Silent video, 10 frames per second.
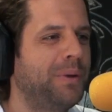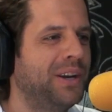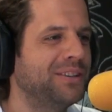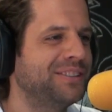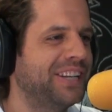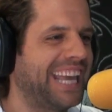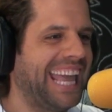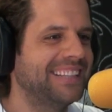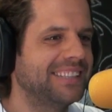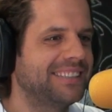beers into
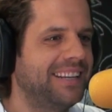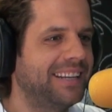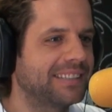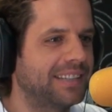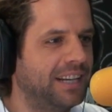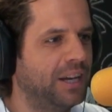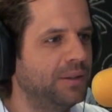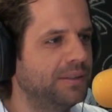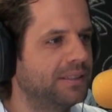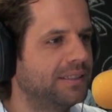Kansas City
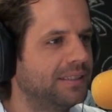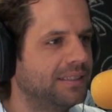casinos?